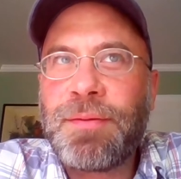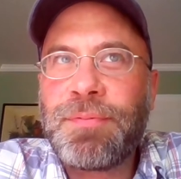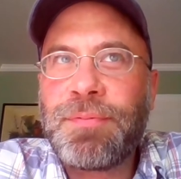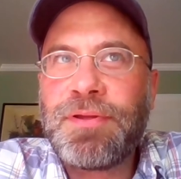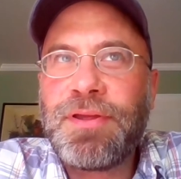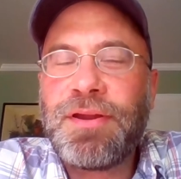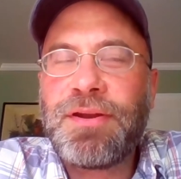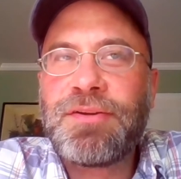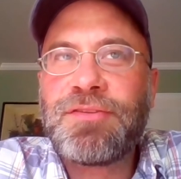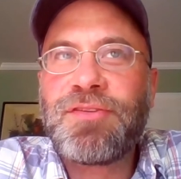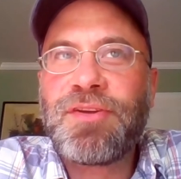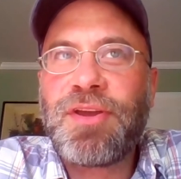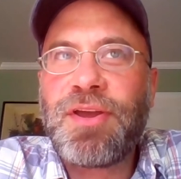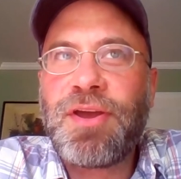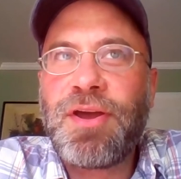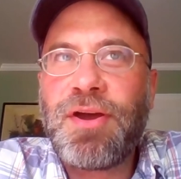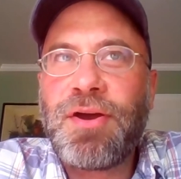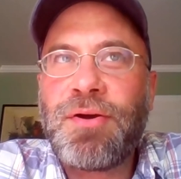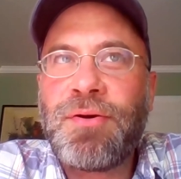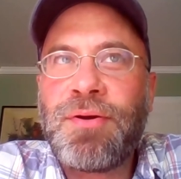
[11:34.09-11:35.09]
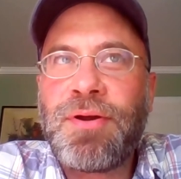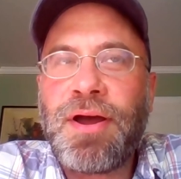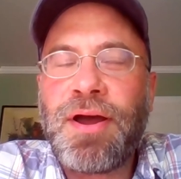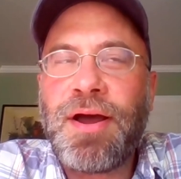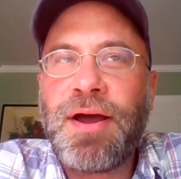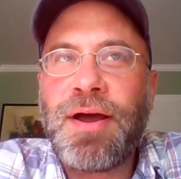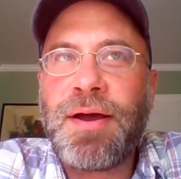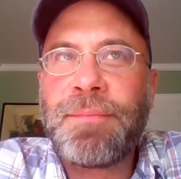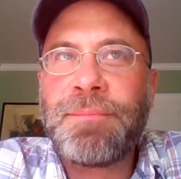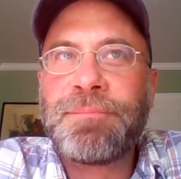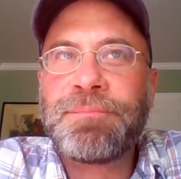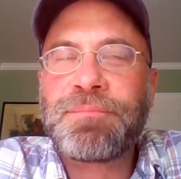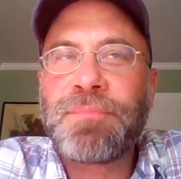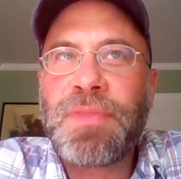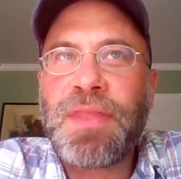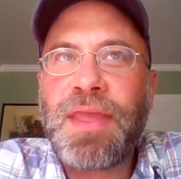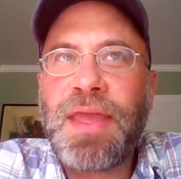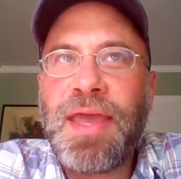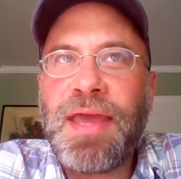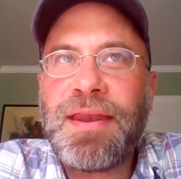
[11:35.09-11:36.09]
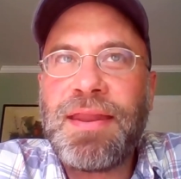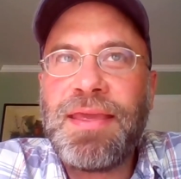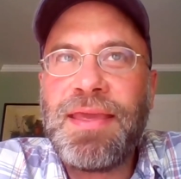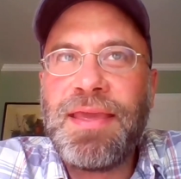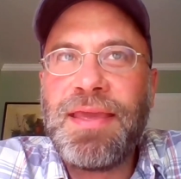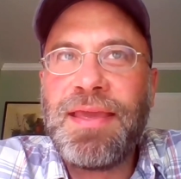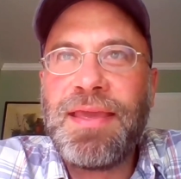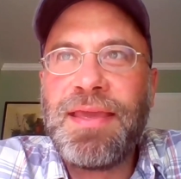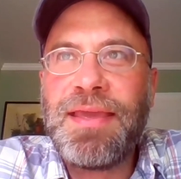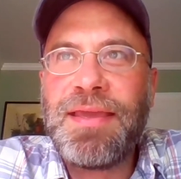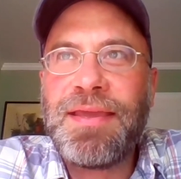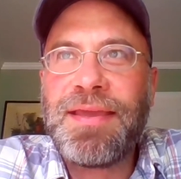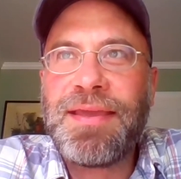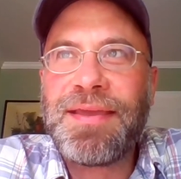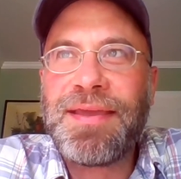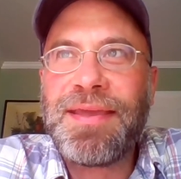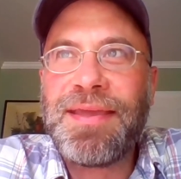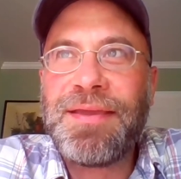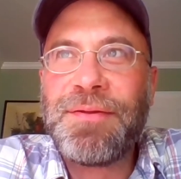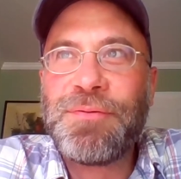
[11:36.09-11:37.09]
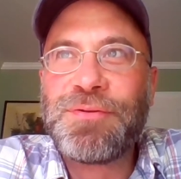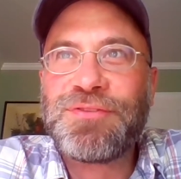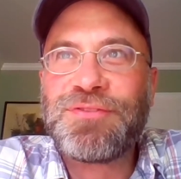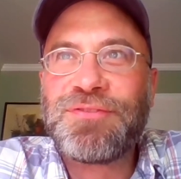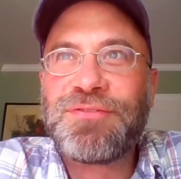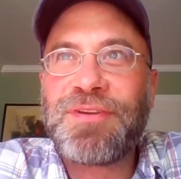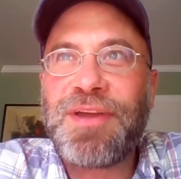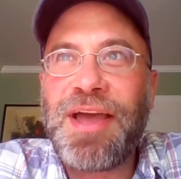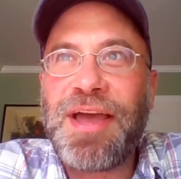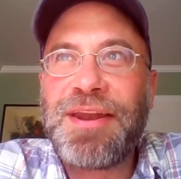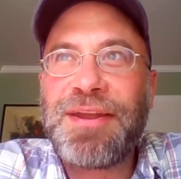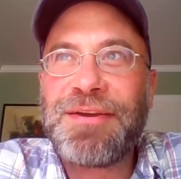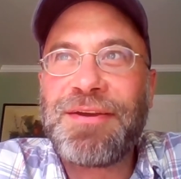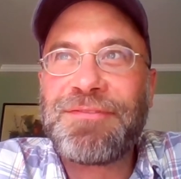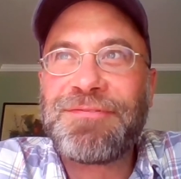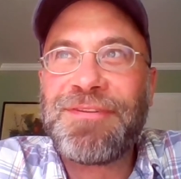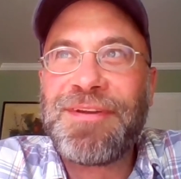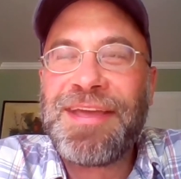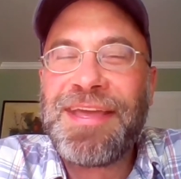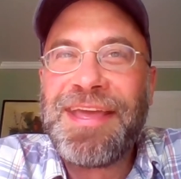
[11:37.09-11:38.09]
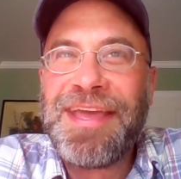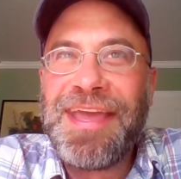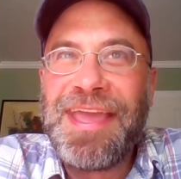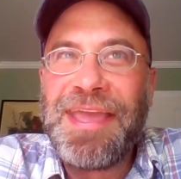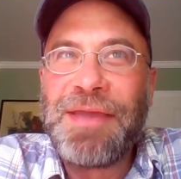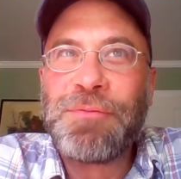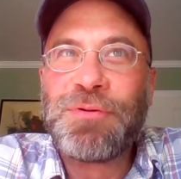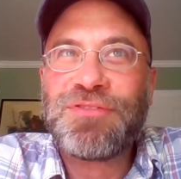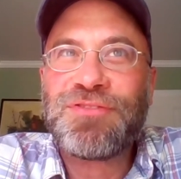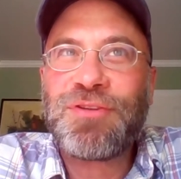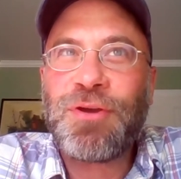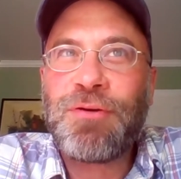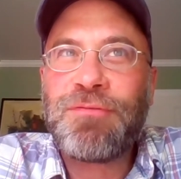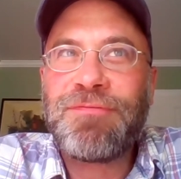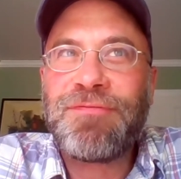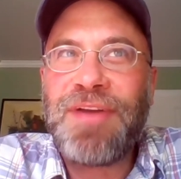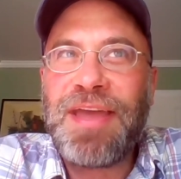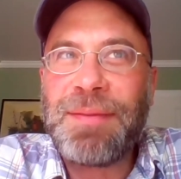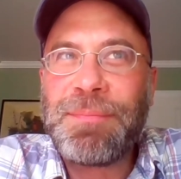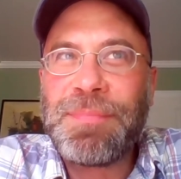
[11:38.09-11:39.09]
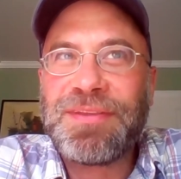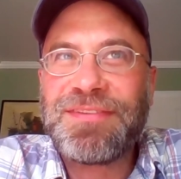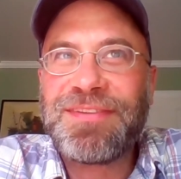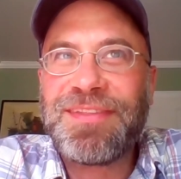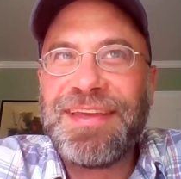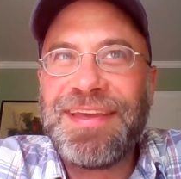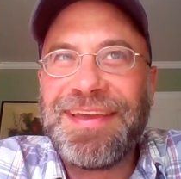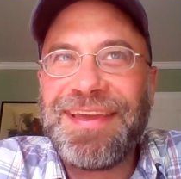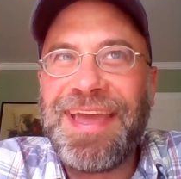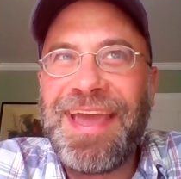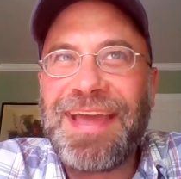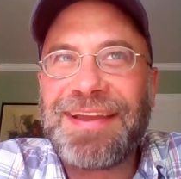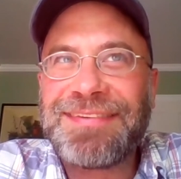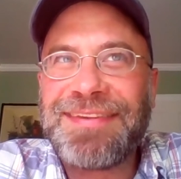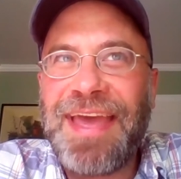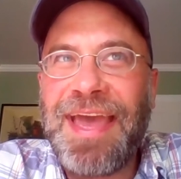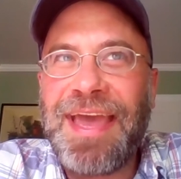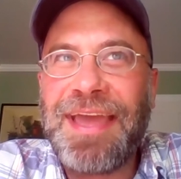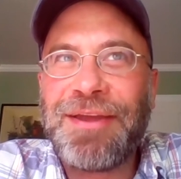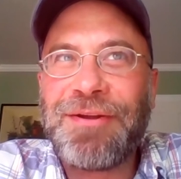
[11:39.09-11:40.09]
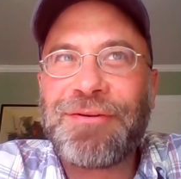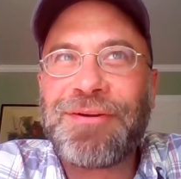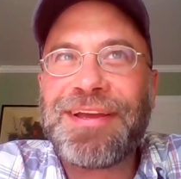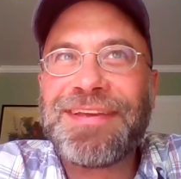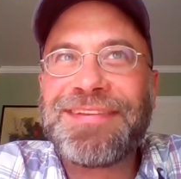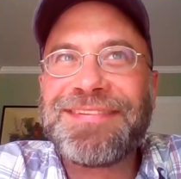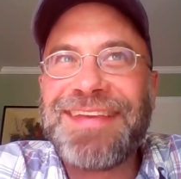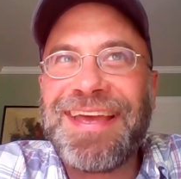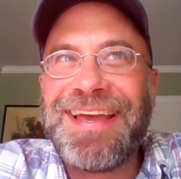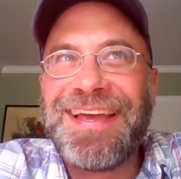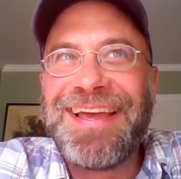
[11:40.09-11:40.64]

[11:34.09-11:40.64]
a couple of years ago, and he was so famously cantankerous